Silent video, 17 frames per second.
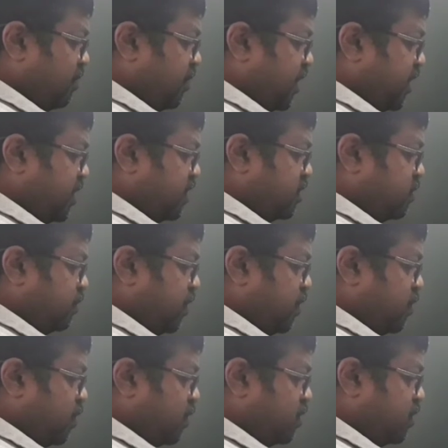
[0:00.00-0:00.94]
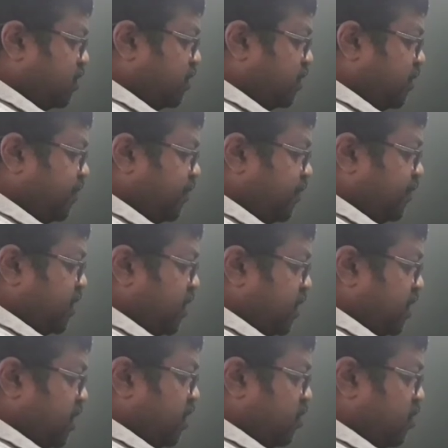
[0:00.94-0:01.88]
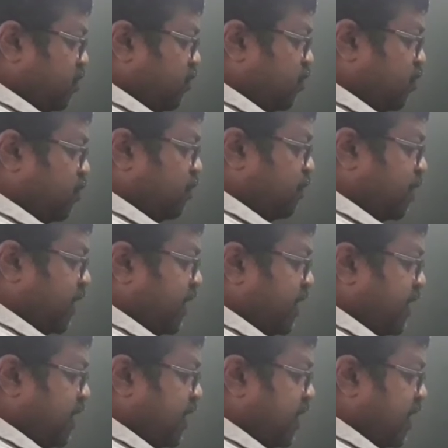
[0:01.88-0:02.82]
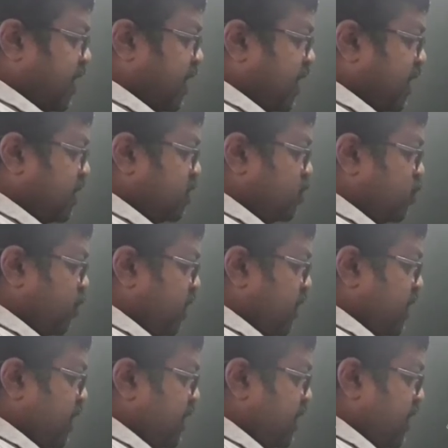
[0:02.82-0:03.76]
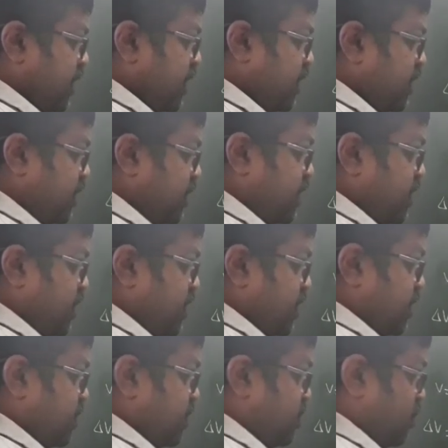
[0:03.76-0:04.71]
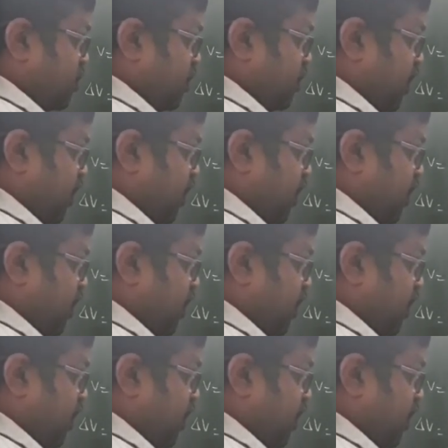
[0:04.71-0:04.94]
minus P naught into 4 pi r square delta r is equal